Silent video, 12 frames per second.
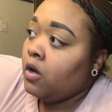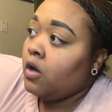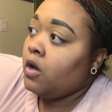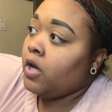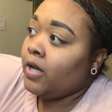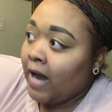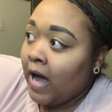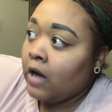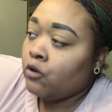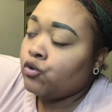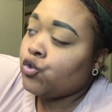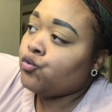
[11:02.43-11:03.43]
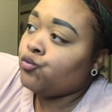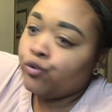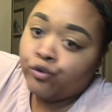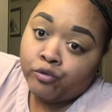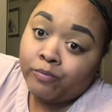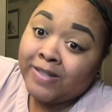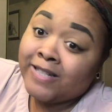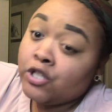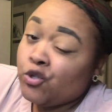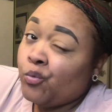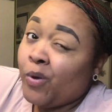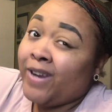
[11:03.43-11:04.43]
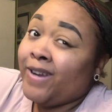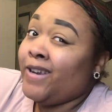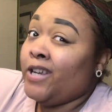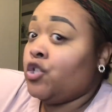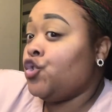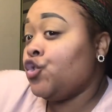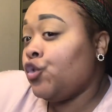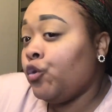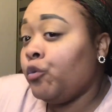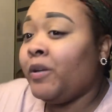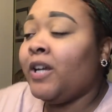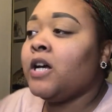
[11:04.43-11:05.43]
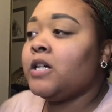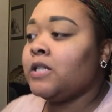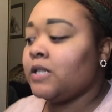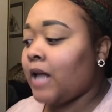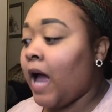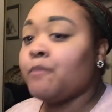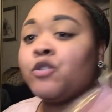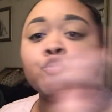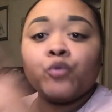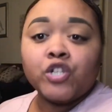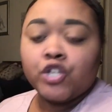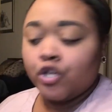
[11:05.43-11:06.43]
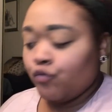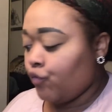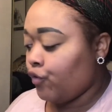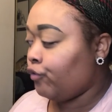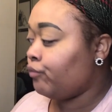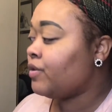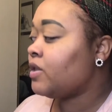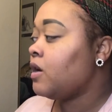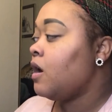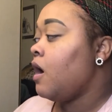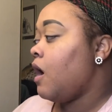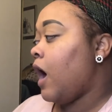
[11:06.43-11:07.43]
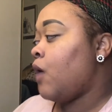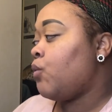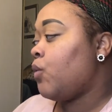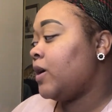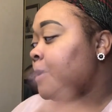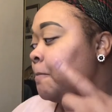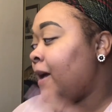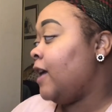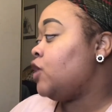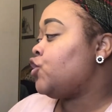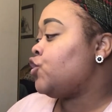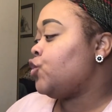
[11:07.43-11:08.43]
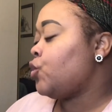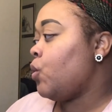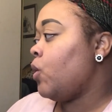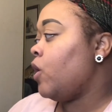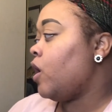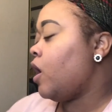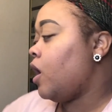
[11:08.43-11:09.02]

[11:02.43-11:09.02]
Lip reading: in-house room situated in June, because I'm switching rooms. I want to make sure